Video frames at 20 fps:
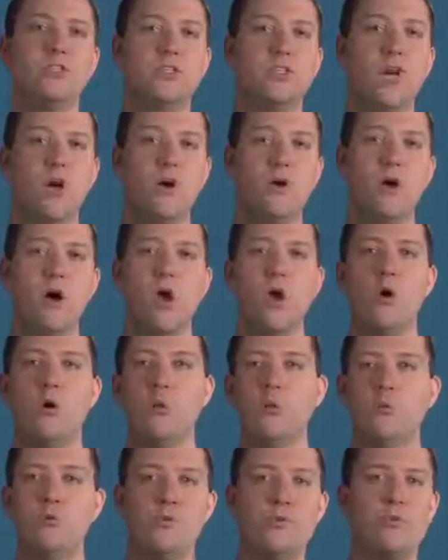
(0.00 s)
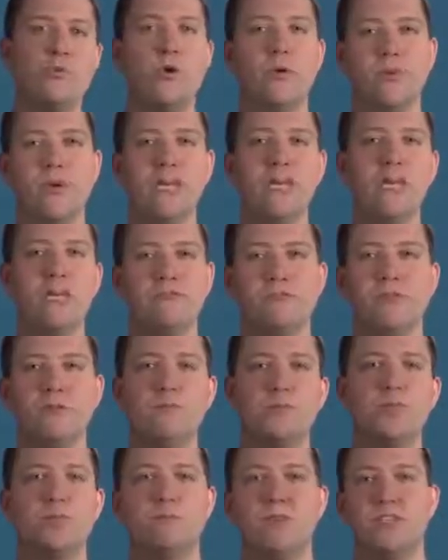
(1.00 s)
So they're going to give
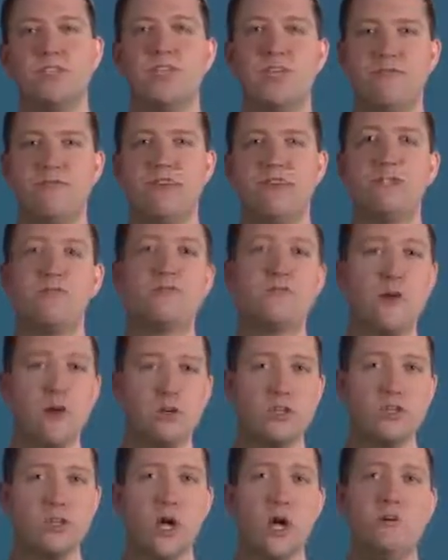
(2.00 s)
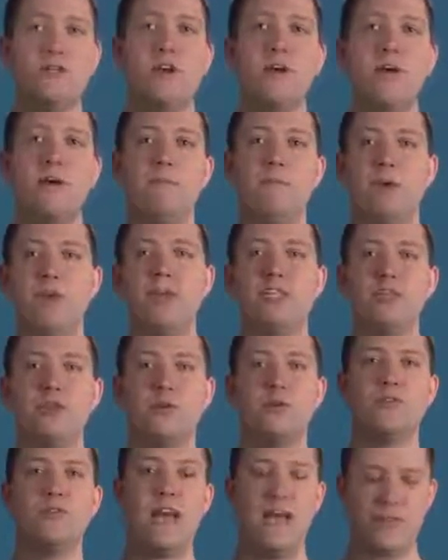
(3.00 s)
some specifics. First off, make
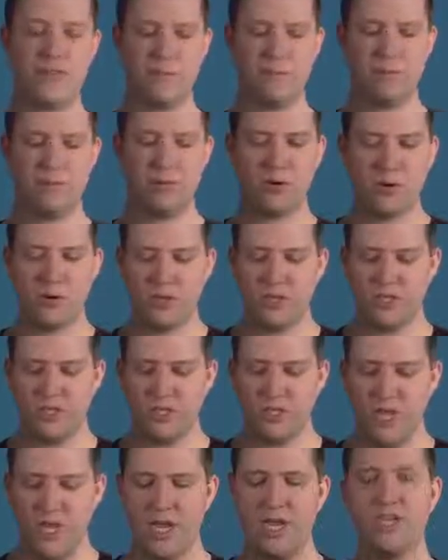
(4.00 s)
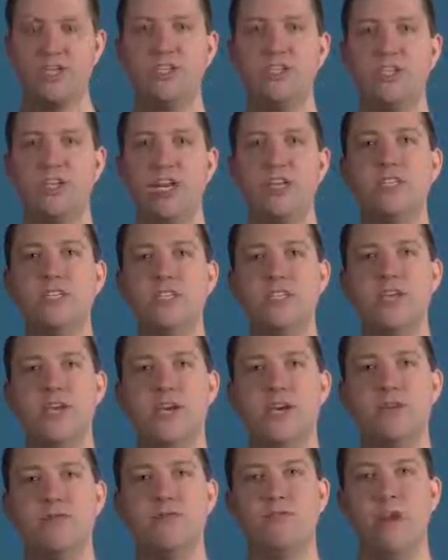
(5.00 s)
sure that the person does
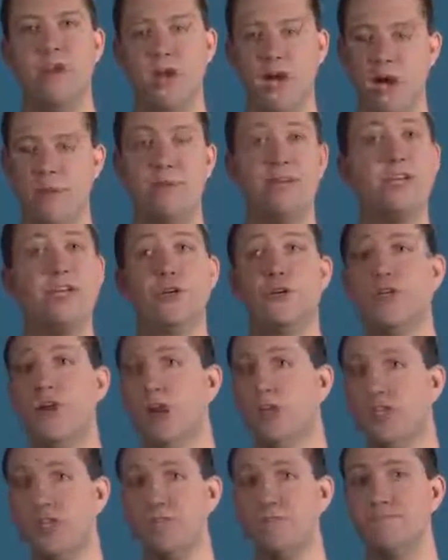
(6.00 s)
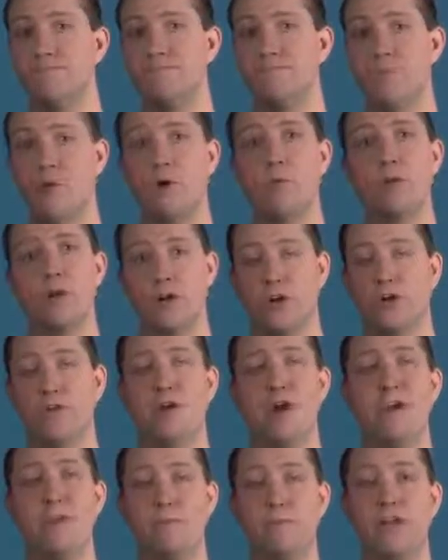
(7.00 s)
give an introduction, right? We're going to
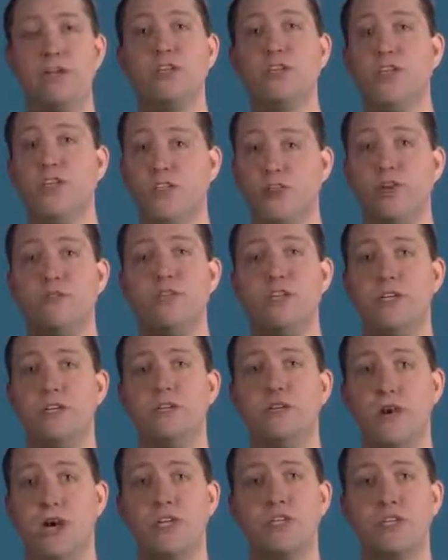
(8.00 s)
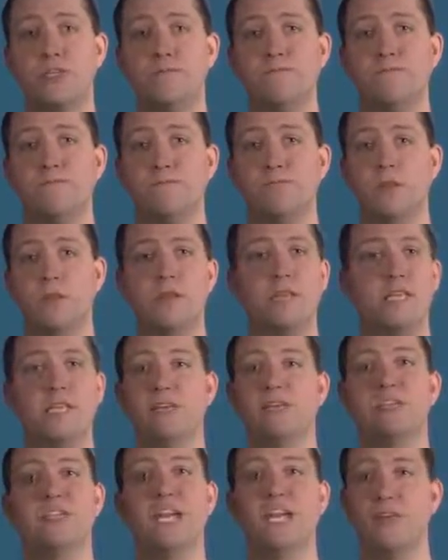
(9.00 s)
grade and make sure they do have an introduction, that
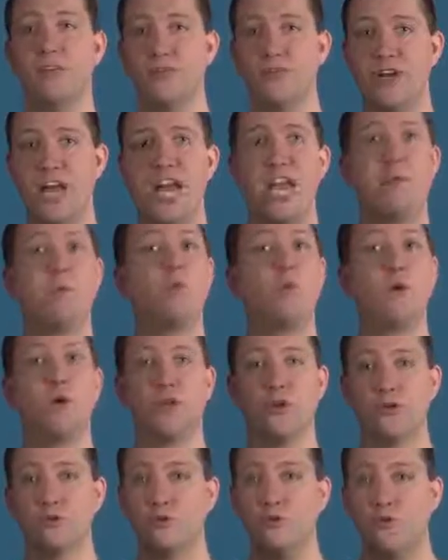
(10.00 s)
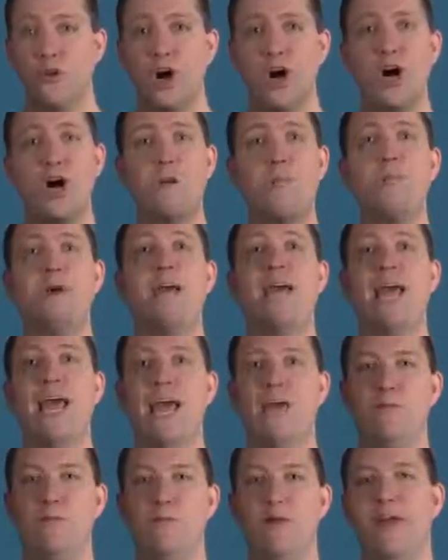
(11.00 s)
they've stated their name and where they're from,
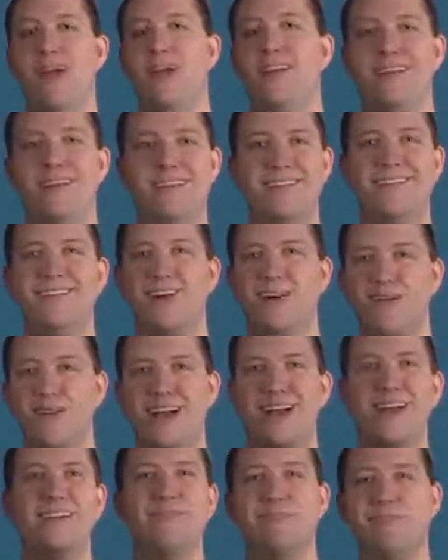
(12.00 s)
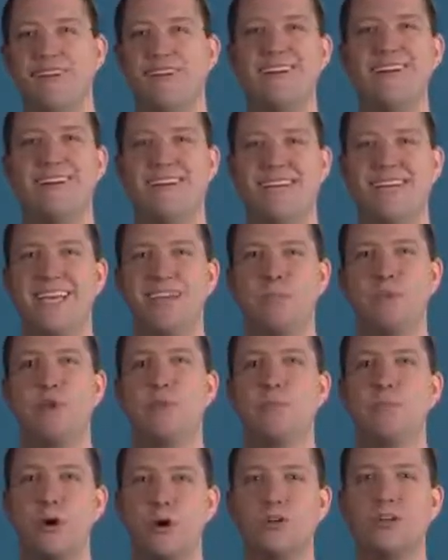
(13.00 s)
and kind of get a
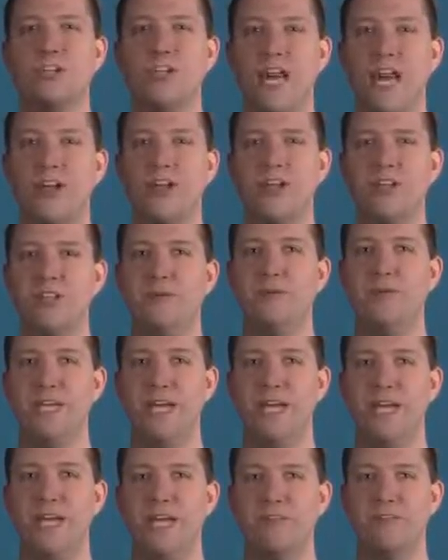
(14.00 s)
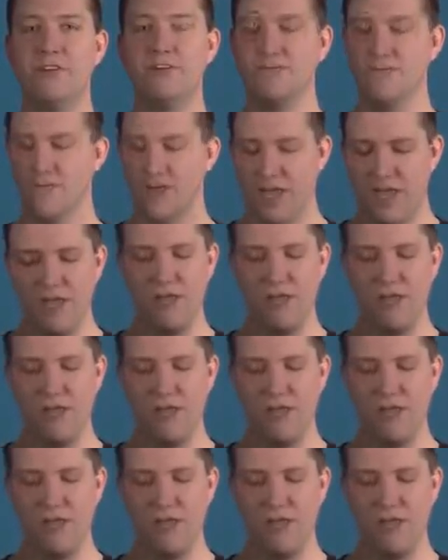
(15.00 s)
little personality in the beginning of it.